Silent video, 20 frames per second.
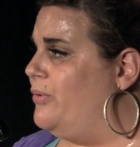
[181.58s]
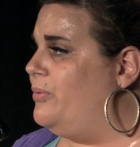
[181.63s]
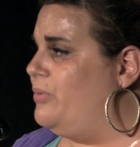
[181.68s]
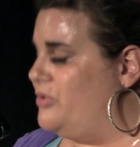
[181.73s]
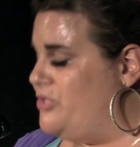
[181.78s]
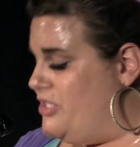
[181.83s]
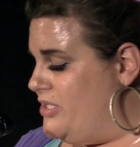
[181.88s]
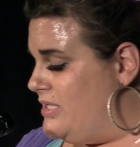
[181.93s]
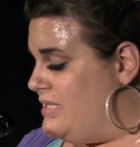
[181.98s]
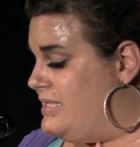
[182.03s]
you
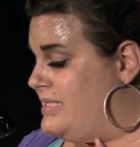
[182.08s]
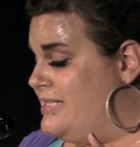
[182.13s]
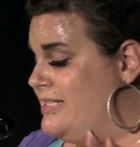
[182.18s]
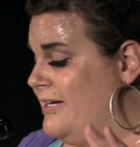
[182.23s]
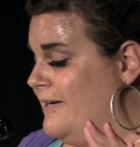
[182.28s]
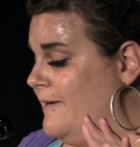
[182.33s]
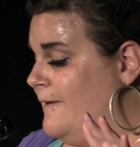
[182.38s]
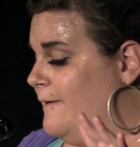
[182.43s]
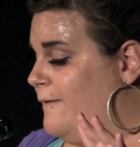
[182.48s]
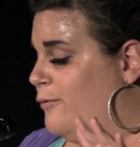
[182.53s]
will just
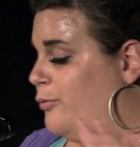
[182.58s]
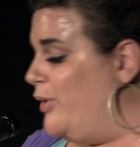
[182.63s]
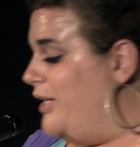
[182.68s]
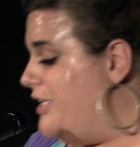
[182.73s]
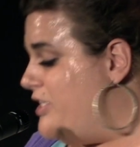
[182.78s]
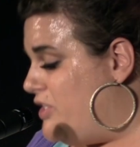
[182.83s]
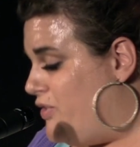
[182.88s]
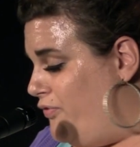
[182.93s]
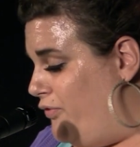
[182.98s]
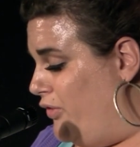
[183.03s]

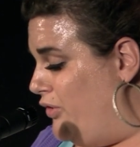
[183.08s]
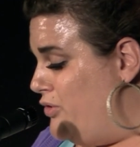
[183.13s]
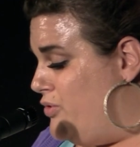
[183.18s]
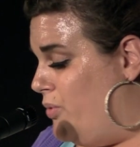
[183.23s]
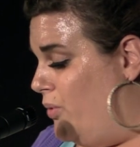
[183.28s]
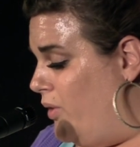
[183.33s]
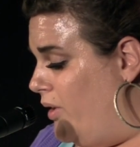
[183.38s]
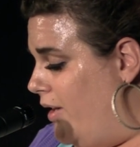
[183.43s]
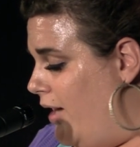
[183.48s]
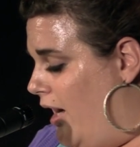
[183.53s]
reach for the
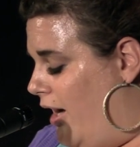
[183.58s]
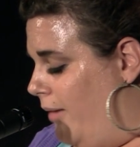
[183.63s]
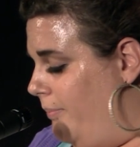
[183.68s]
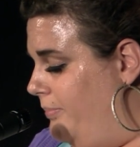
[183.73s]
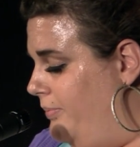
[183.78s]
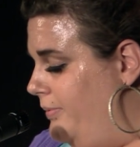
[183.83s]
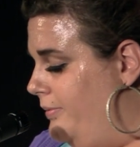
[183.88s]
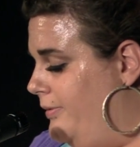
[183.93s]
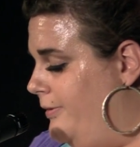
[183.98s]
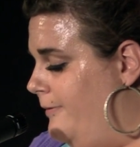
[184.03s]
doorknob.